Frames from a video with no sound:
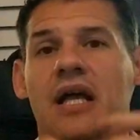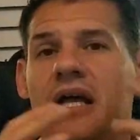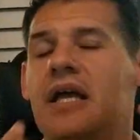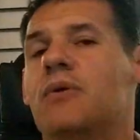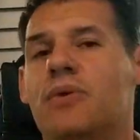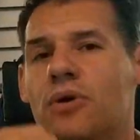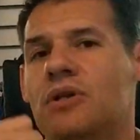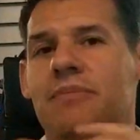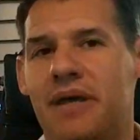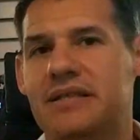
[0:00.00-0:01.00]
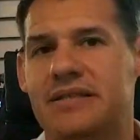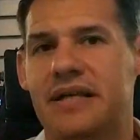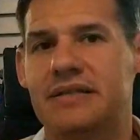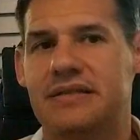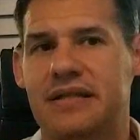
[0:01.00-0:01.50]
it would only make
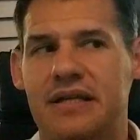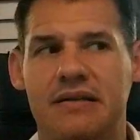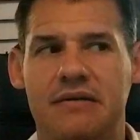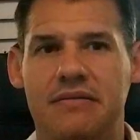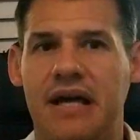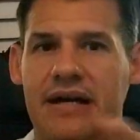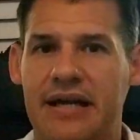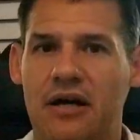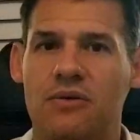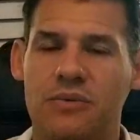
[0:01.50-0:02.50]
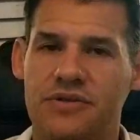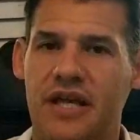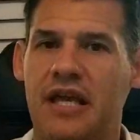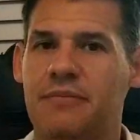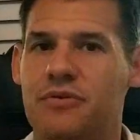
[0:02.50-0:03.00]
sense that Knockout was
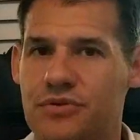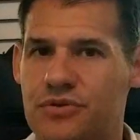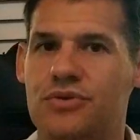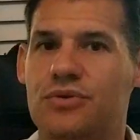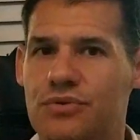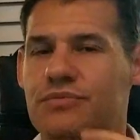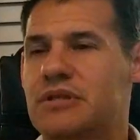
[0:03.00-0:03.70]
able to